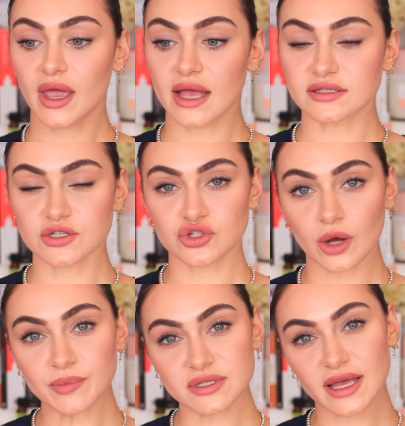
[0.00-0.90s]
it
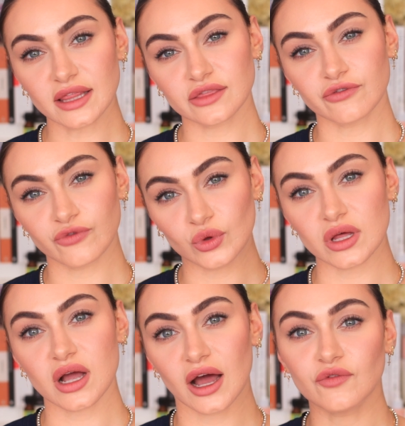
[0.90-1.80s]
stops like the
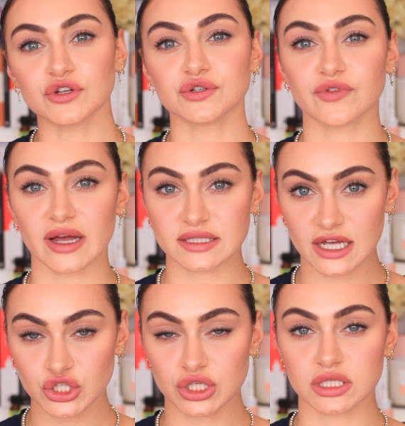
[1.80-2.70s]
fuller coverage
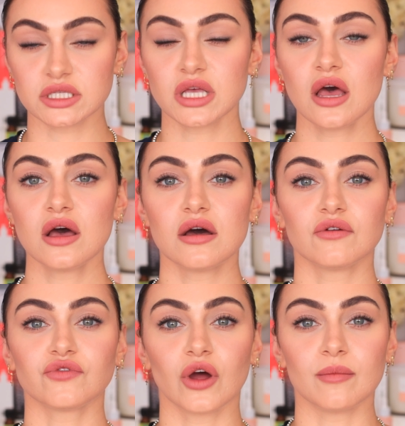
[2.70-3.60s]
foundations
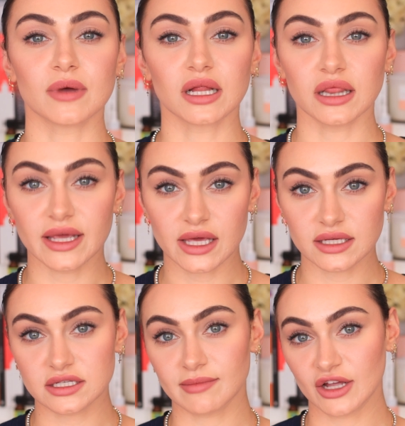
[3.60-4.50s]
from
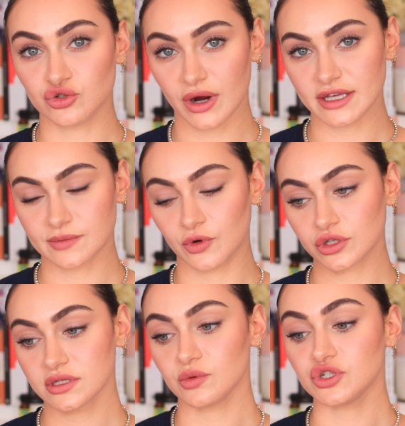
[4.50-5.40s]
clinging to my dry
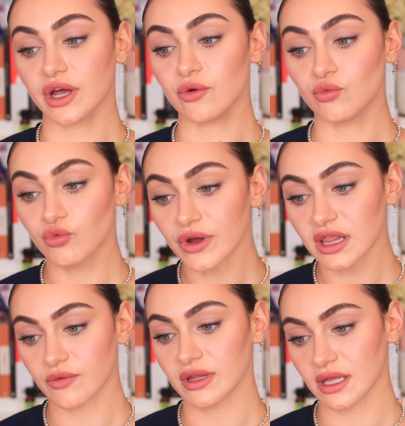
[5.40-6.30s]
spots, which I
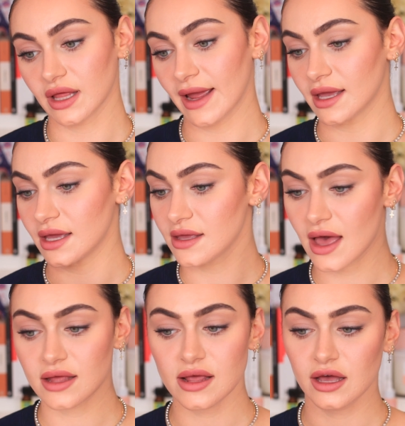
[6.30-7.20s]
really, really like.
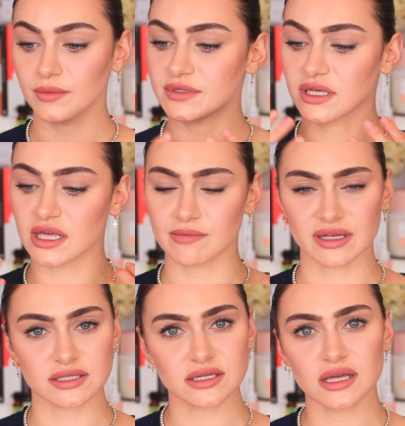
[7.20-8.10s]
Again, it helps to keep
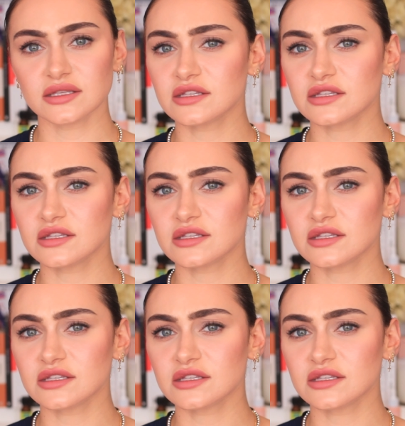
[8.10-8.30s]
my skin